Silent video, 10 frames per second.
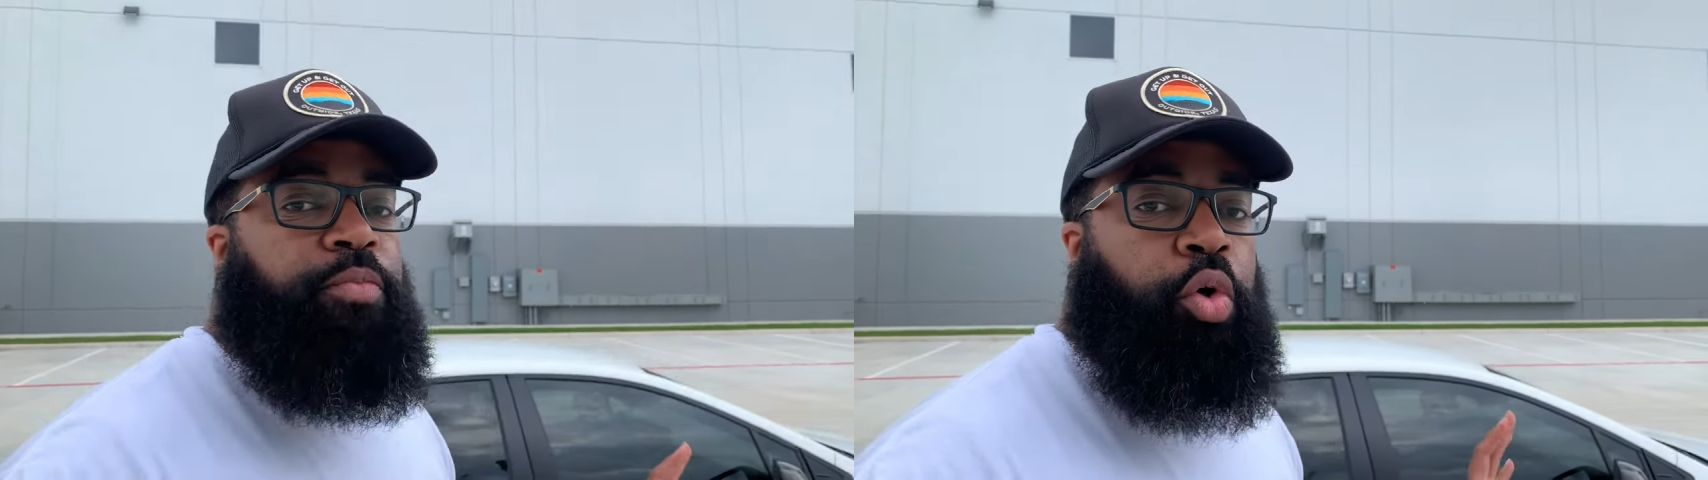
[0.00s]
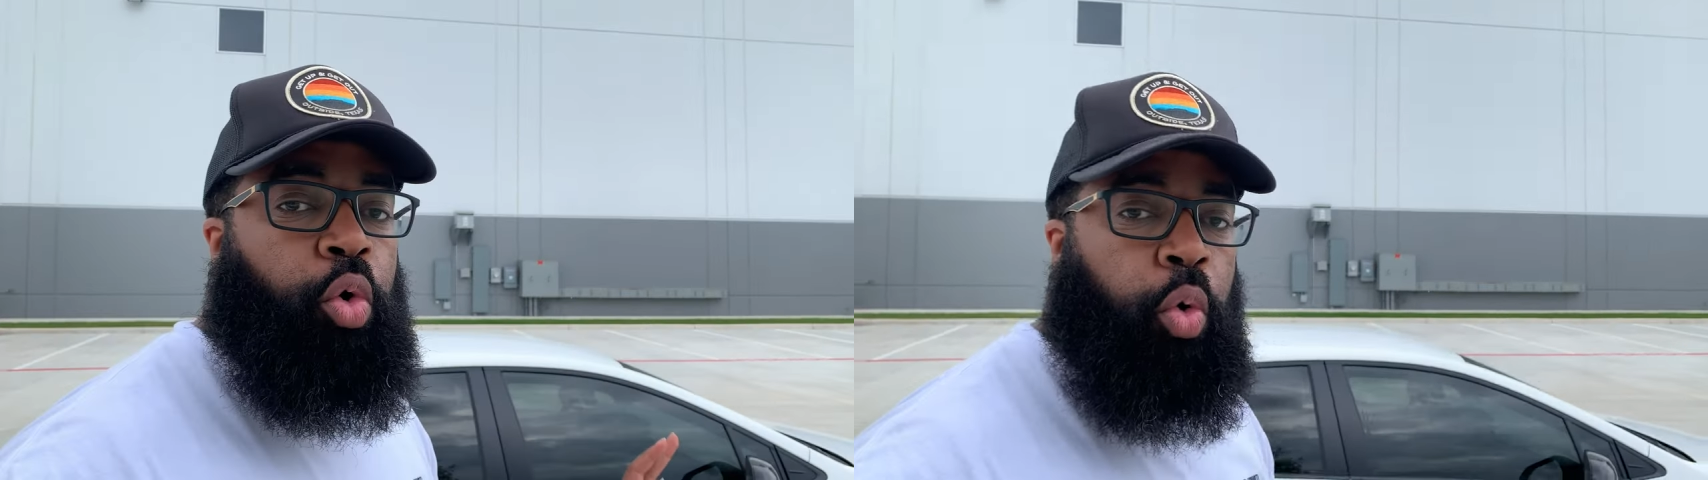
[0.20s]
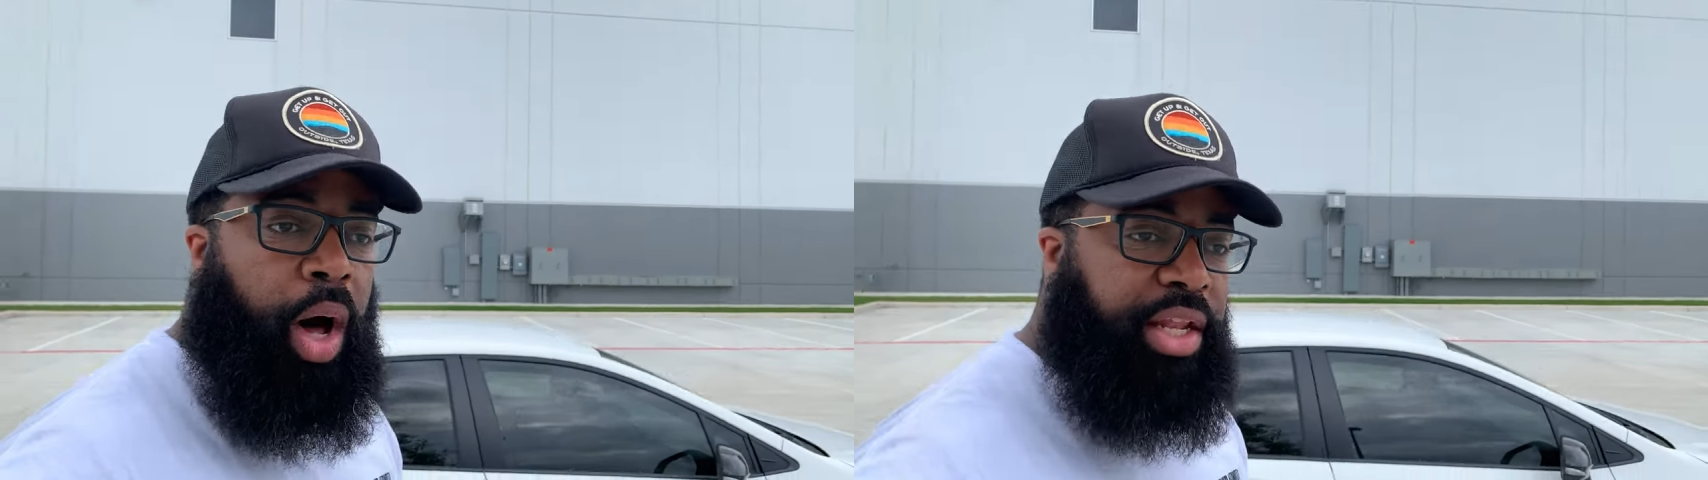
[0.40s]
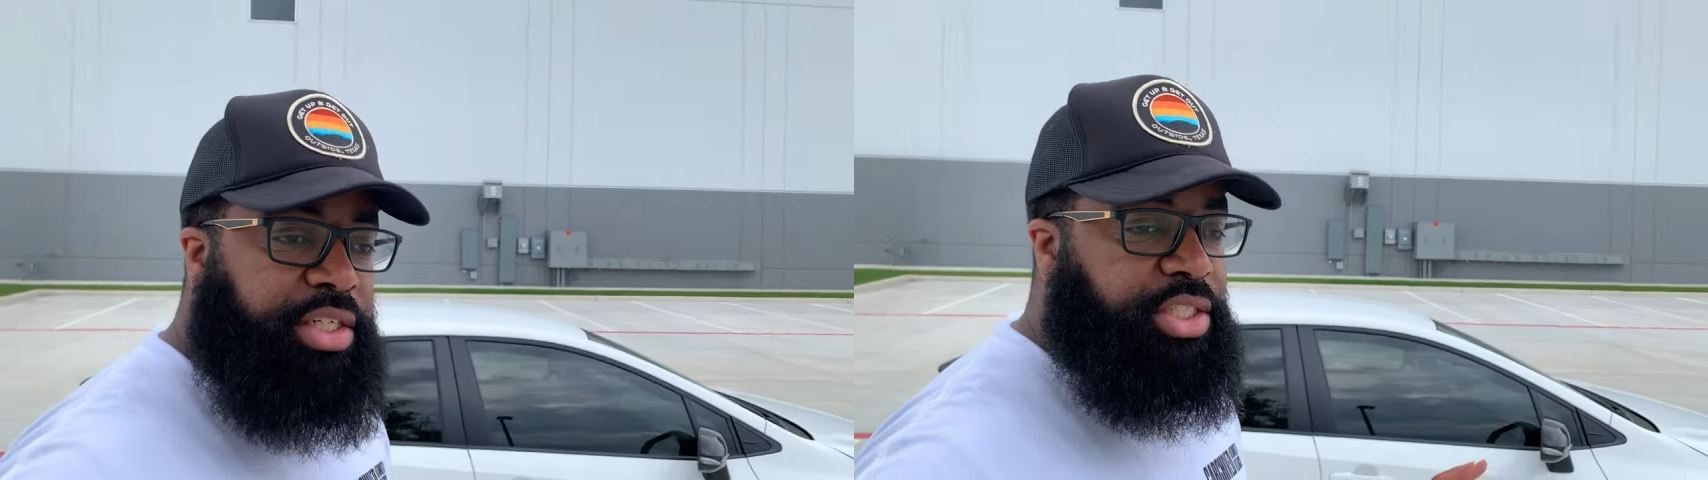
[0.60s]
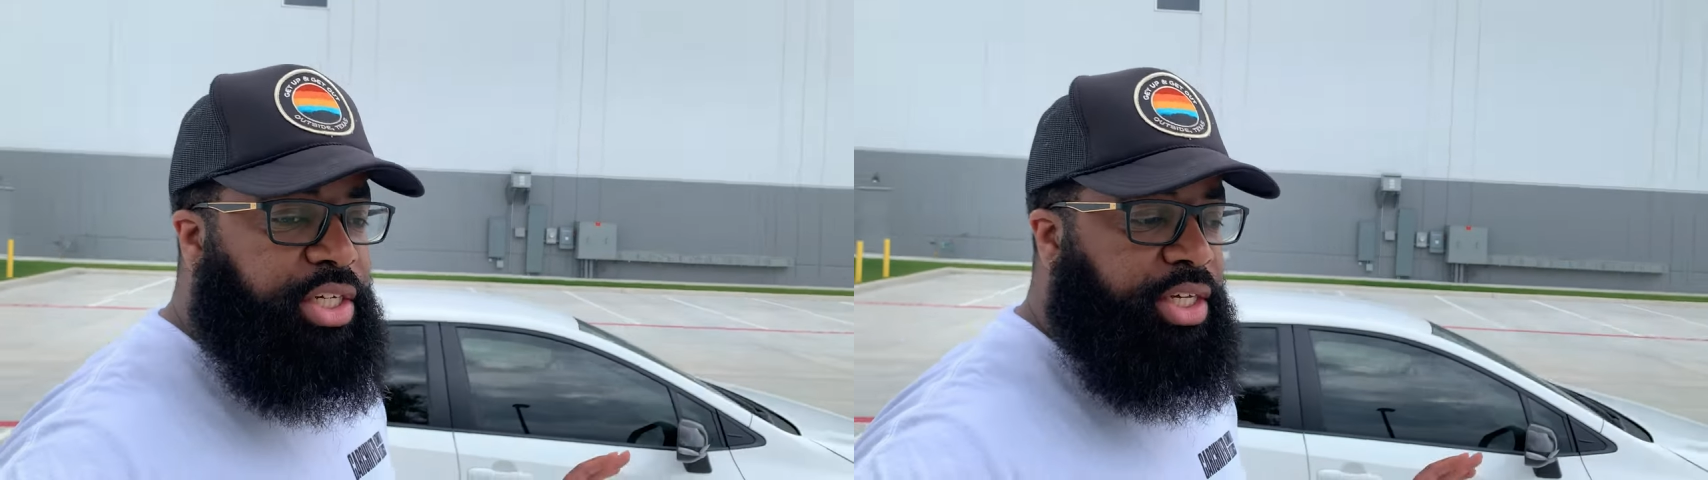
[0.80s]
the
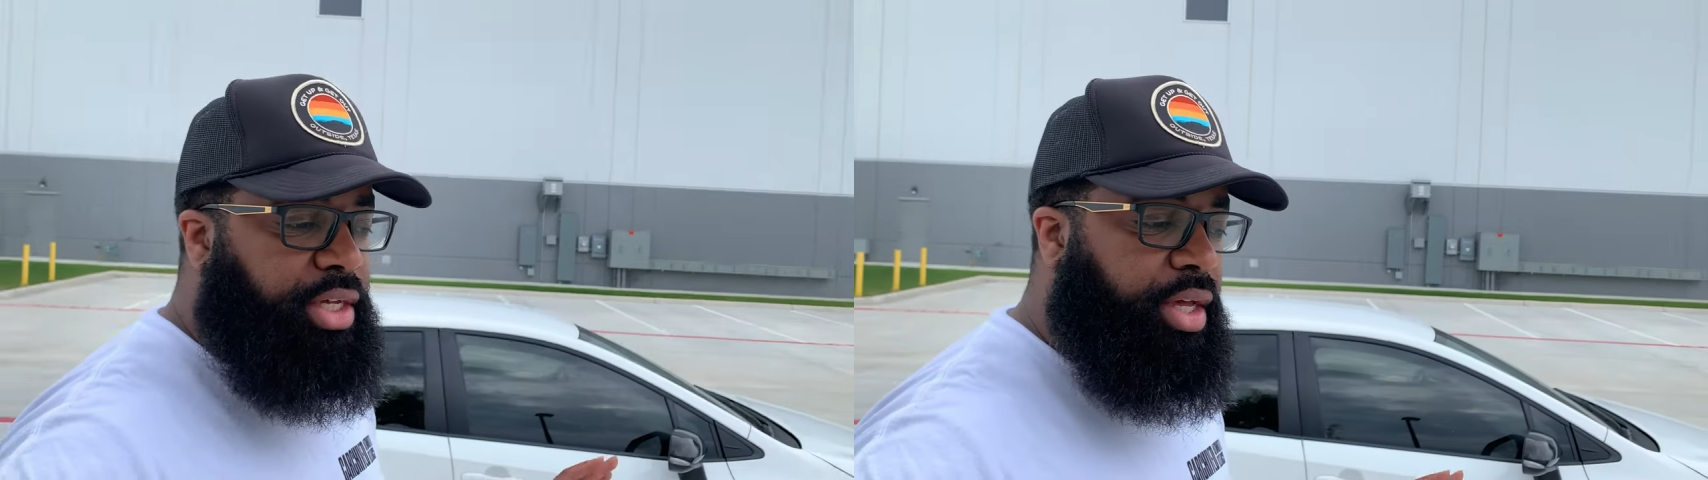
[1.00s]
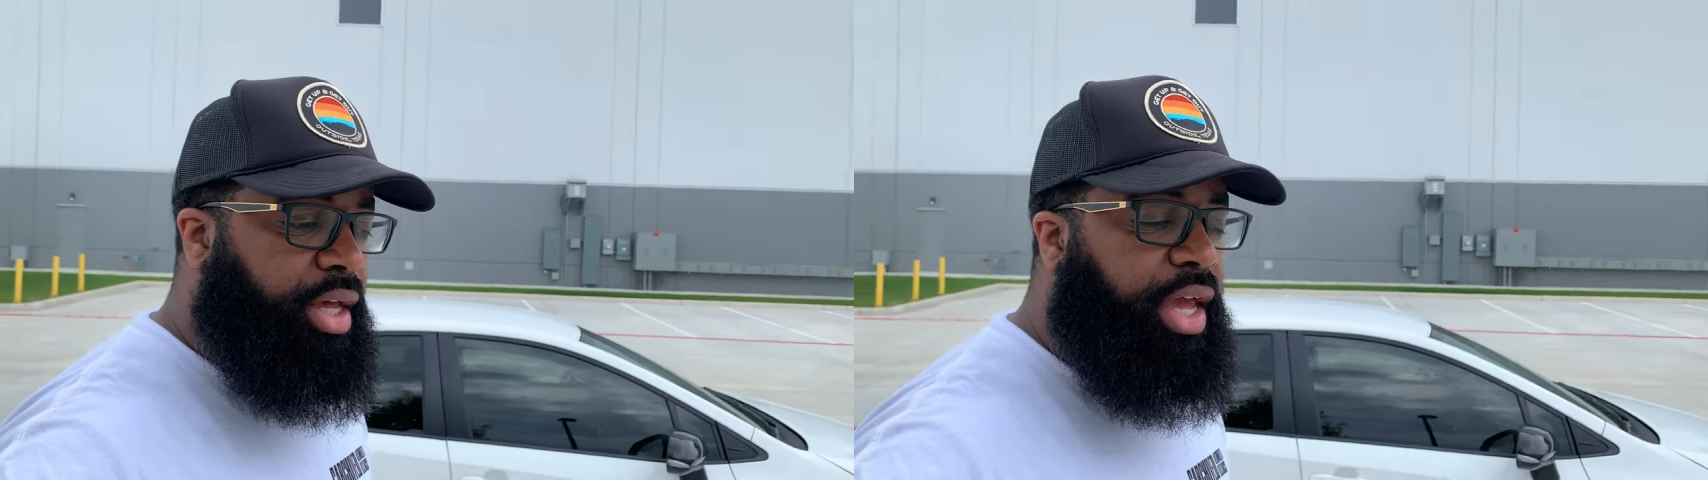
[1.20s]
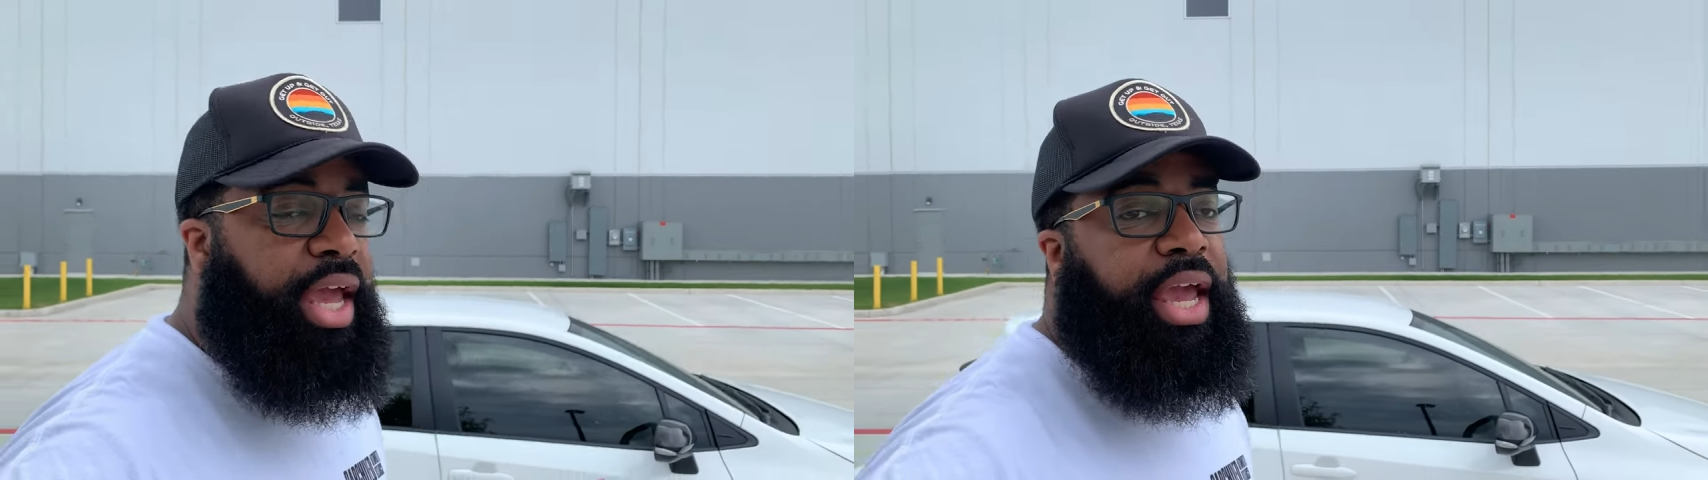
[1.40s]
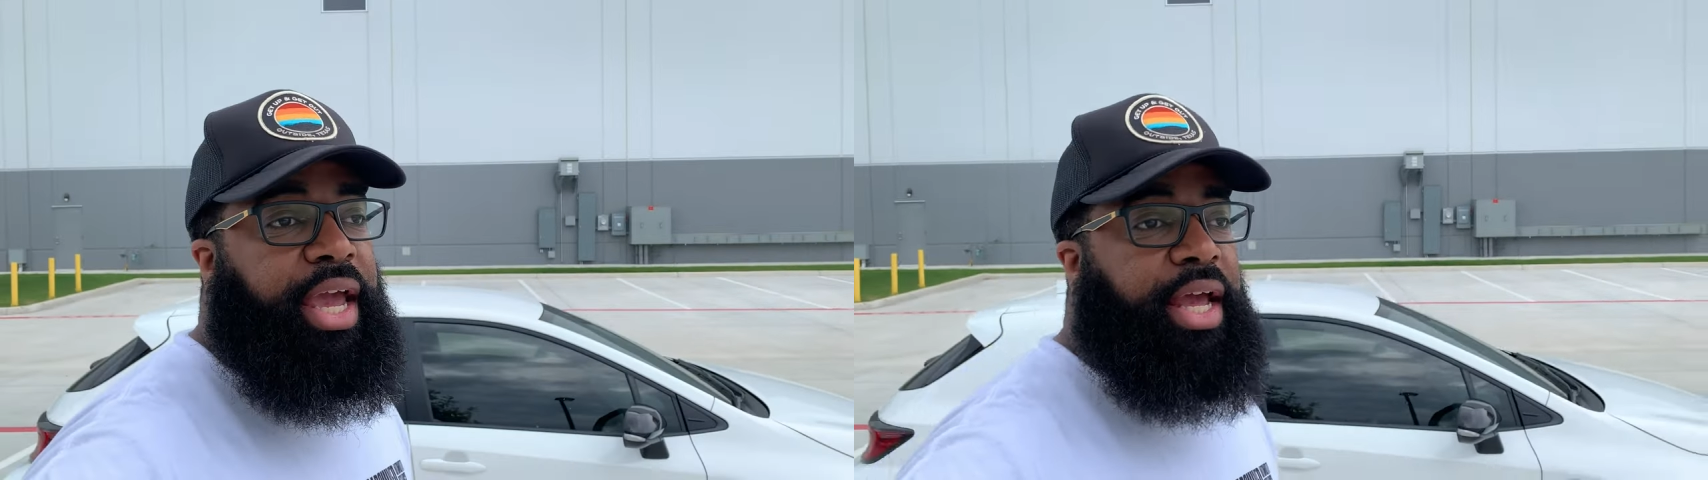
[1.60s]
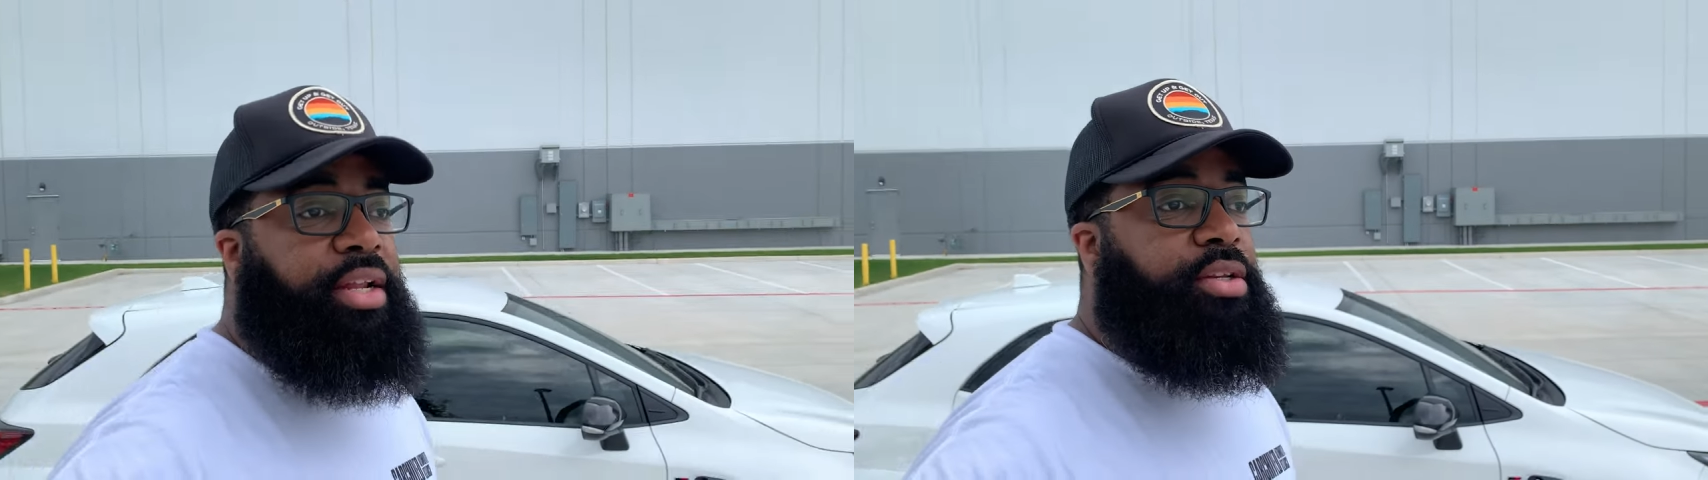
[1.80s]
quality
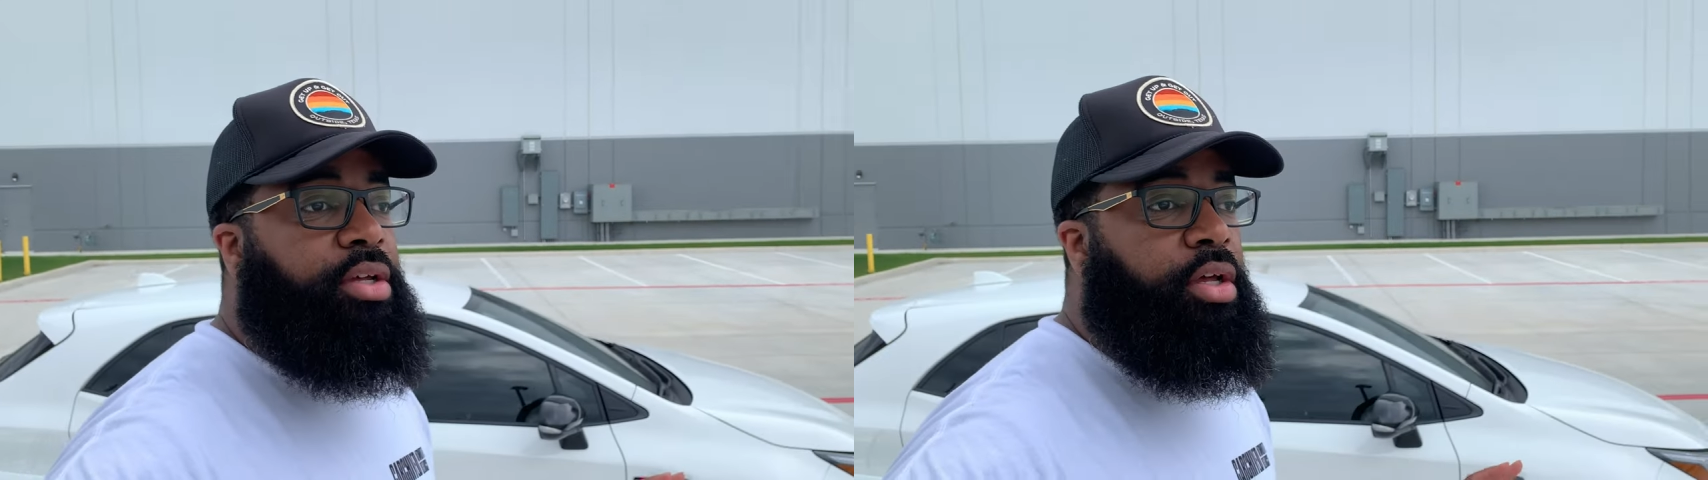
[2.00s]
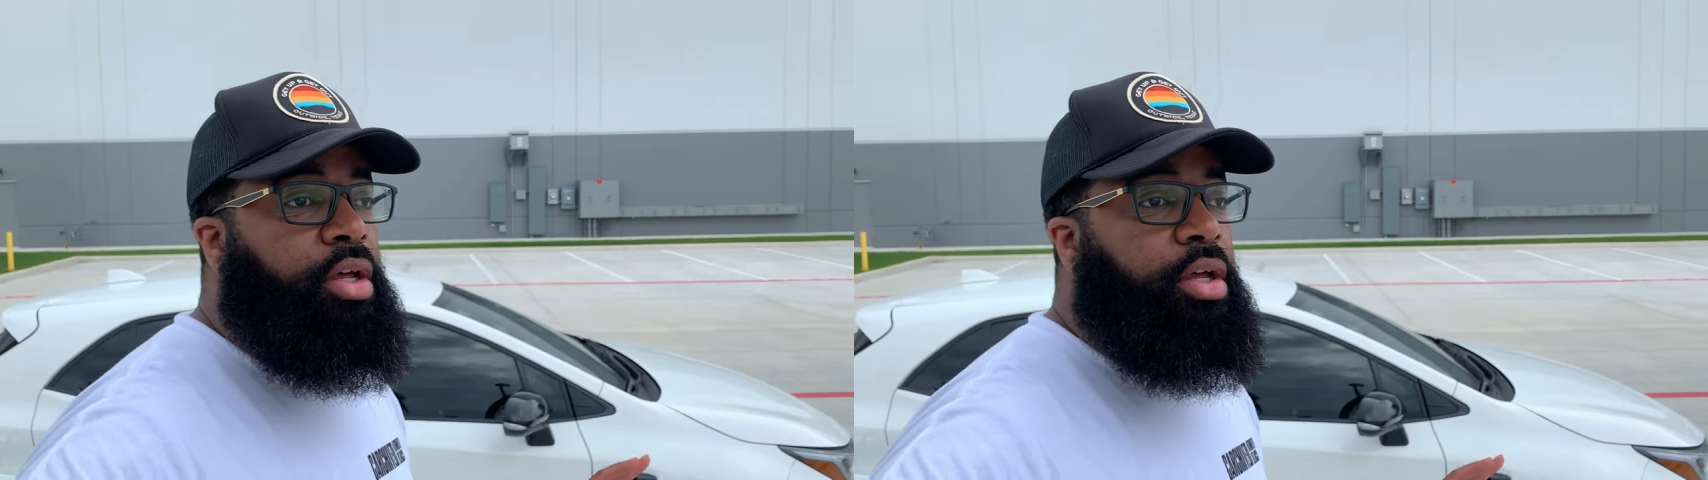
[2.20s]
and